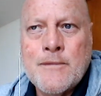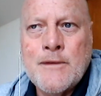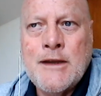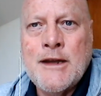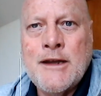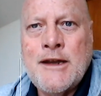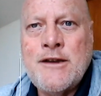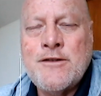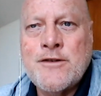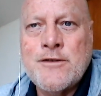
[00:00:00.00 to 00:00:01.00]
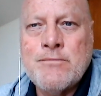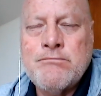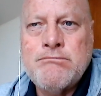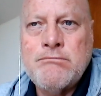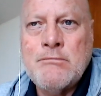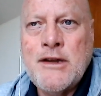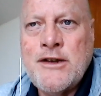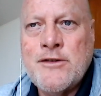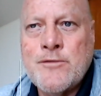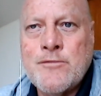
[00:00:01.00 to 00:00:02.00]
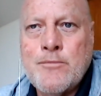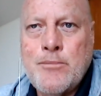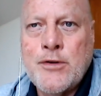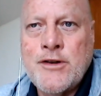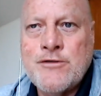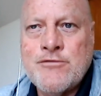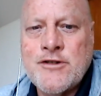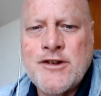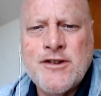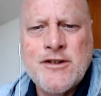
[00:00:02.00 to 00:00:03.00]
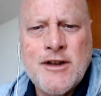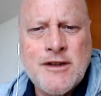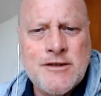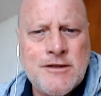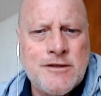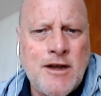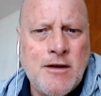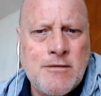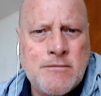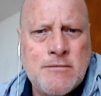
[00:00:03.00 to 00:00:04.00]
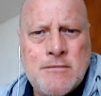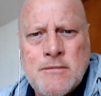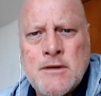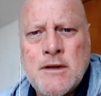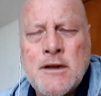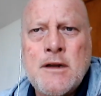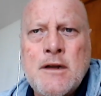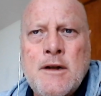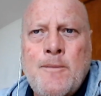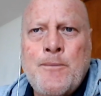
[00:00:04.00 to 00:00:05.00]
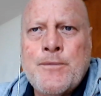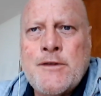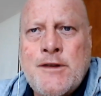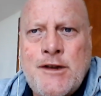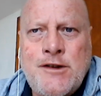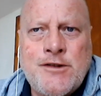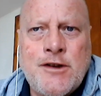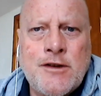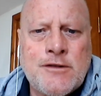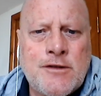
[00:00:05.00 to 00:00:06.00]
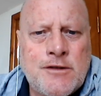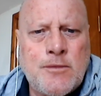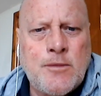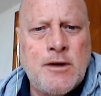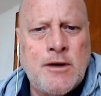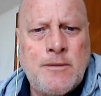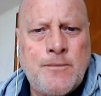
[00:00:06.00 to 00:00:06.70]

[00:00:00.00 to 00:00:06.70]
each Buddhist tradition has its own teachings, as it were.